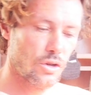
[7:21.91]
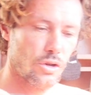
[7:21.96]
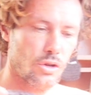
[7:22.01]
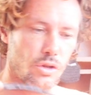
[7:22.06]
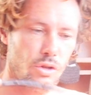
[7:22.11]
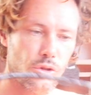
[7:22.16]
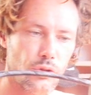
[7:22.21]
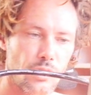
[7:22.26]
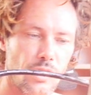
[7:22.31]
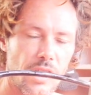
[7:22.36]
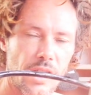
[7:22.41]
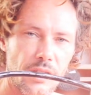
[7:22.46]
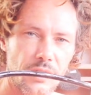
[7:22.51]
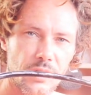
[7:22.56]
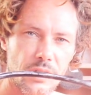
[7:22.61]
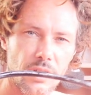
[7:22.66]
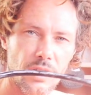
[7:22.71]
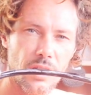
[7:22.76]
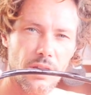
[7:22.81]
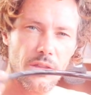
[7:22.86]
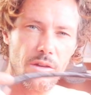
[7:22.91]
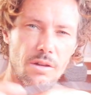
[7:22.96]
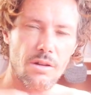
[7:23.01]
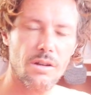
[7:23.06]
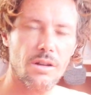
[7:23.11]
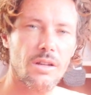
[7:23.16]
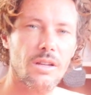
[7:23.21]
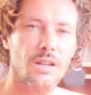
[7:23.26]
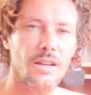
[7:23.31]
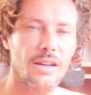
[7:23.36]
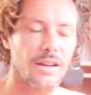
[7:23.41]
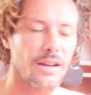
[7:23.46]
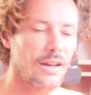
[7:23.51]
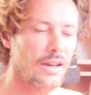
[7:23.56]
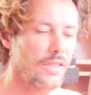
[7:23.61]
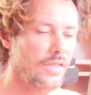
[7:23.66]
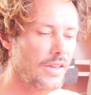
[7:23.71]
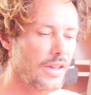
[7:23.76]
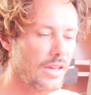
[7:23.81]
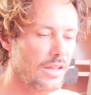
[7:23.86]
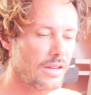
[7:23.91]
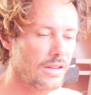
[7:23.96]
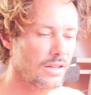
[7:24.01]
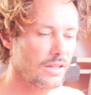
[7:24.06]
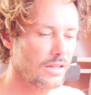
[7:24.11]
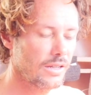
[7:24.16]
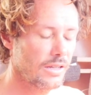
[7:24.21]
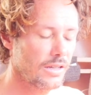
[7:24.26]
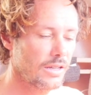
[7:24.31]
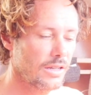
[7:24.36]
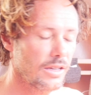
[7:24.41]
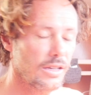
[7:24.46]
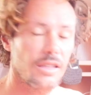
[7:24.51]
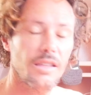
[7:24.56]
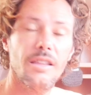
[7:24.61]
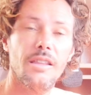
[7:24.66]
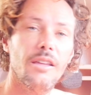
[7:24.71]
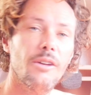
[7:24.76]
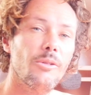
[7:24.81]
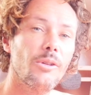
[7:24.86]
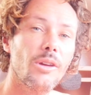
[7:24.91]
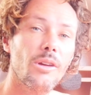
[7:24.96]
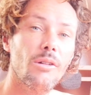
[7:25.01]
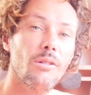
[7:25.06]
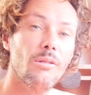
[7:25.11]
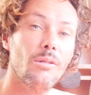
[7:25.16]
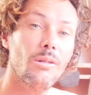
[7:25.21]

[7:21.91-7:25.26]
glue the ends together, and then there we go.